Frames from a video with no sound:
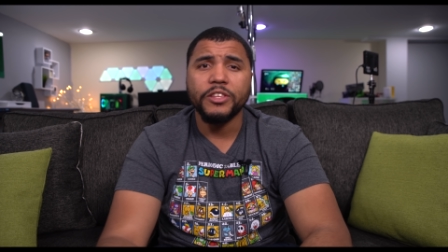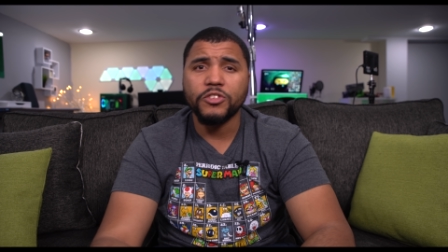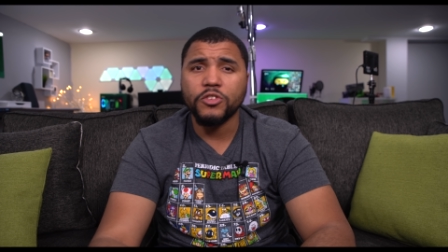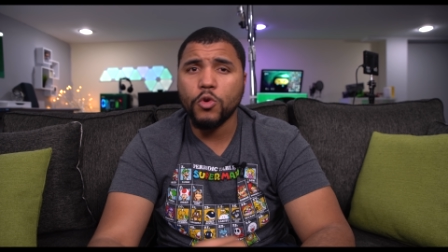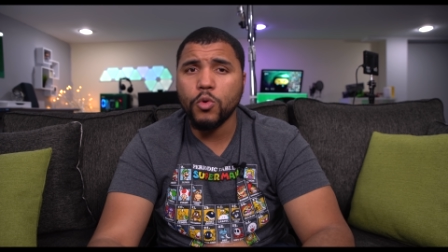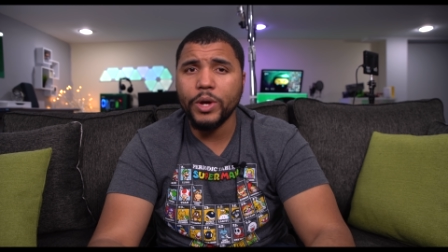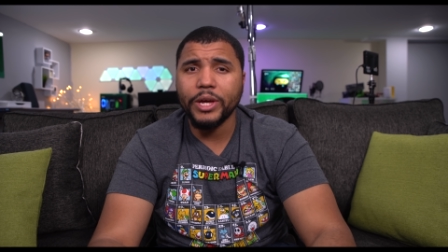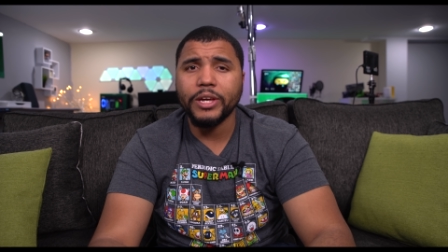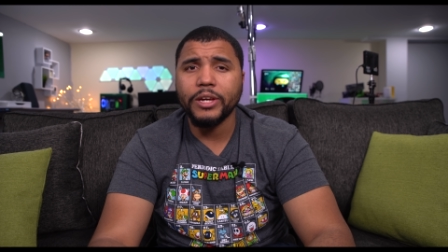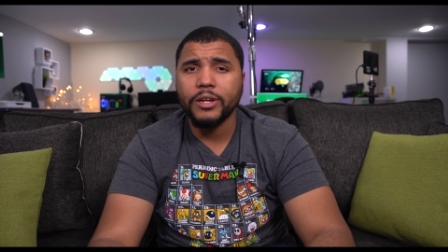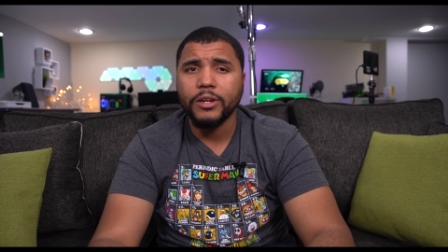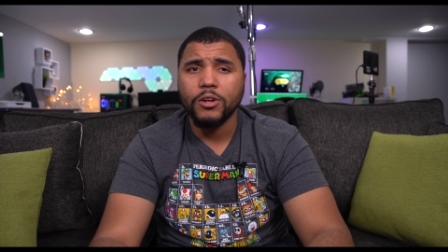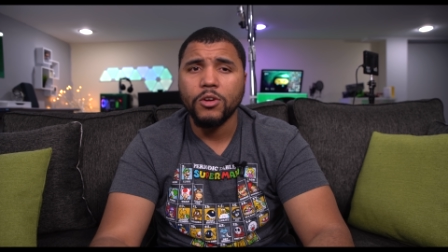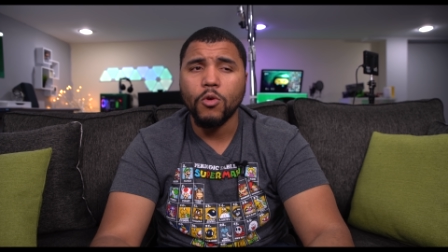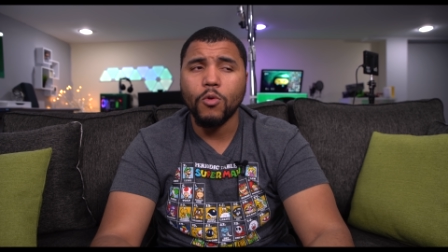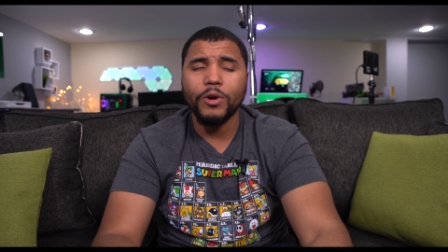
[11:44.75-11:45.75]
this quick
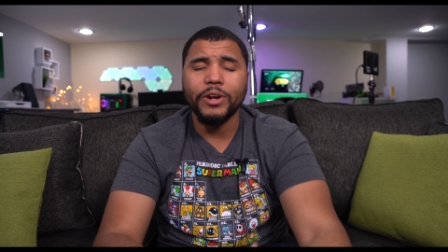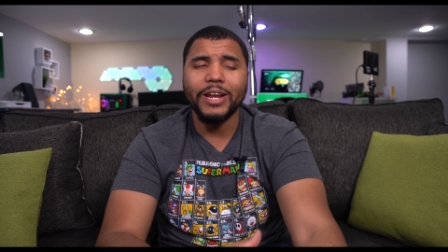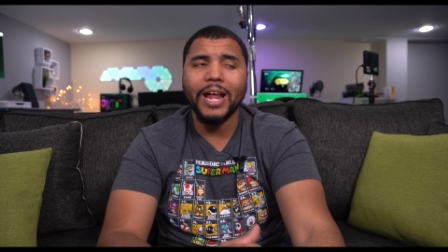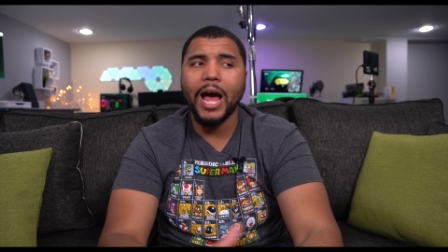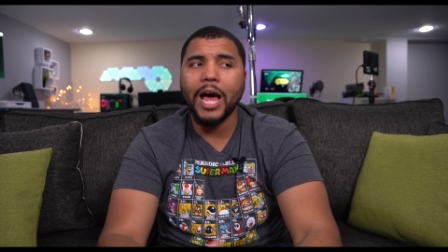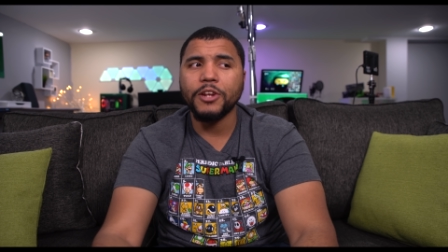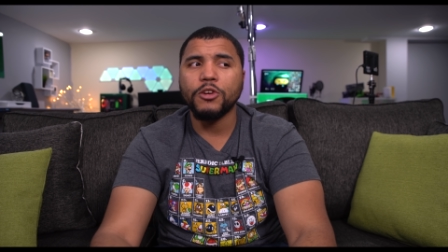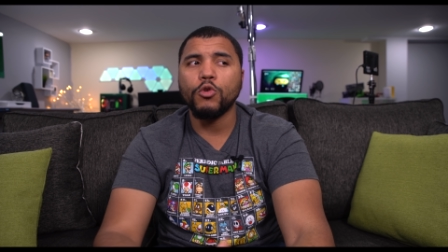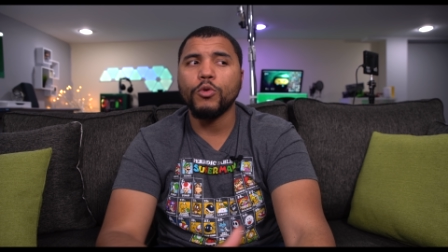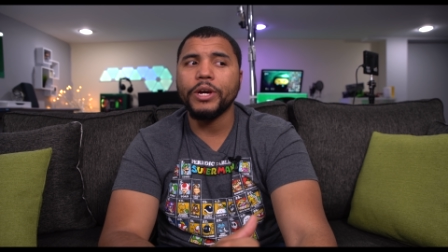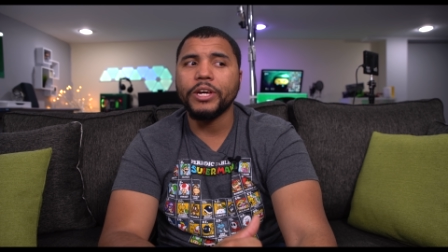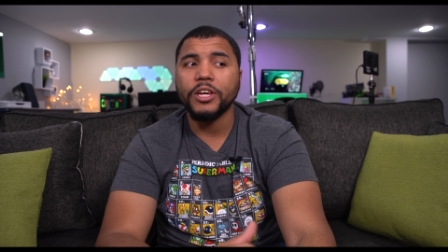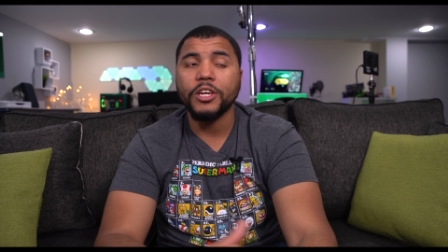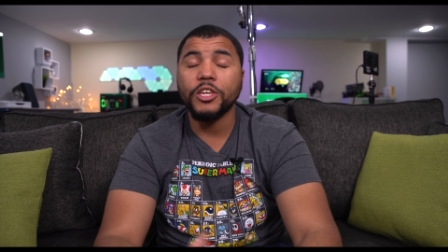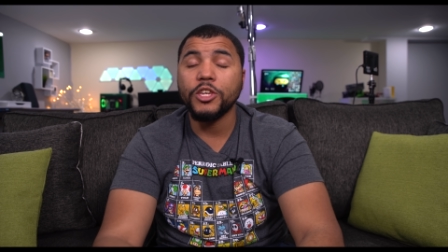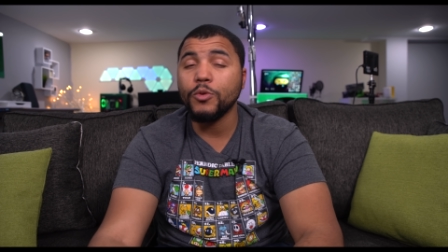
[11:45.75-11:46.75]
or
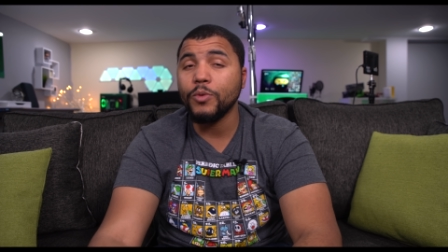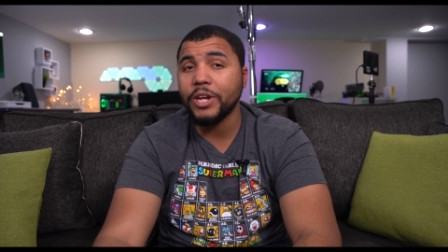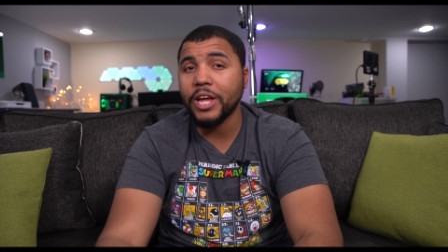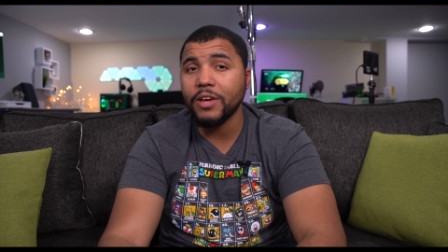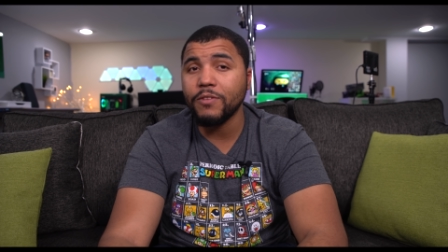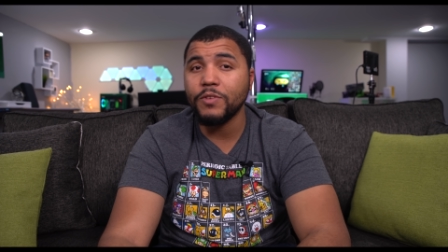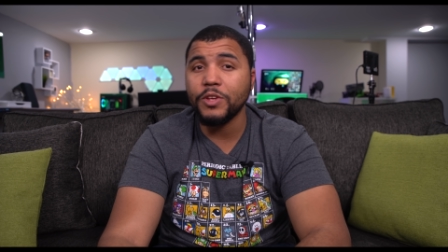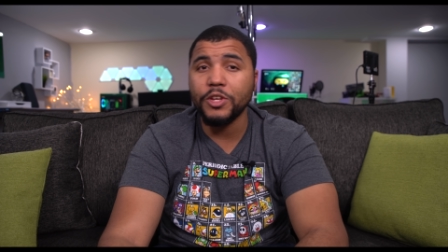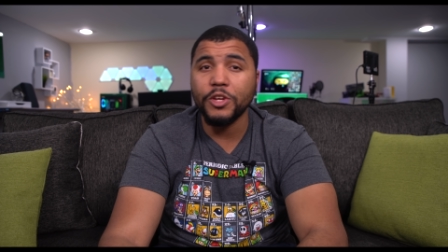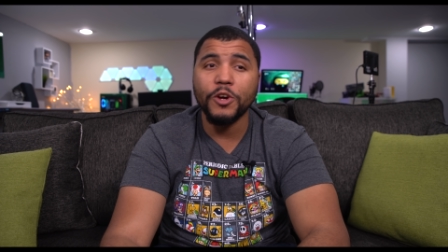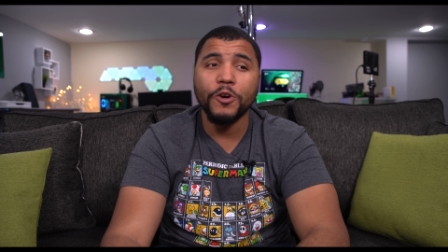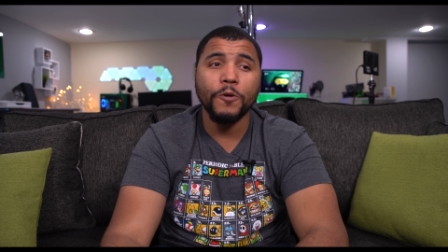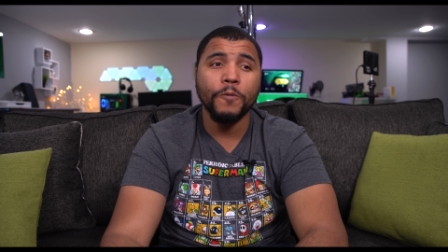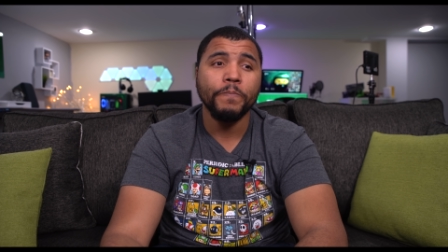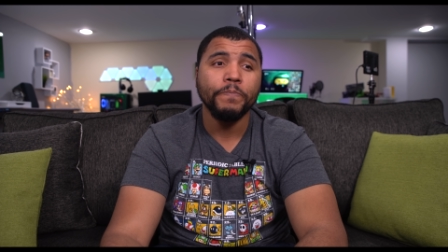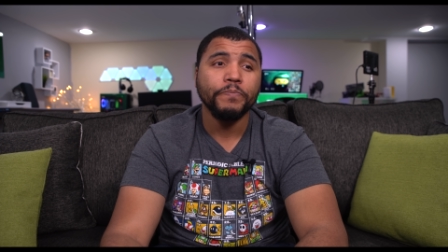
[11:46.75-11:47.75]
non-quick Q&A
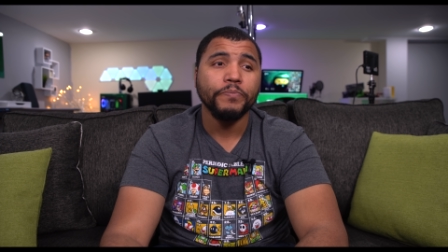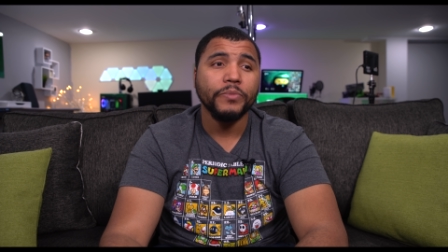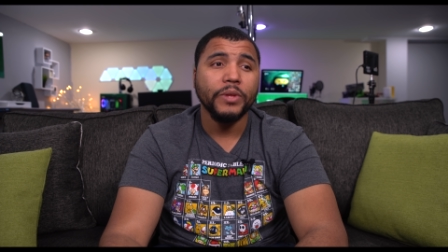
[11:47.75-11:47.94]
video.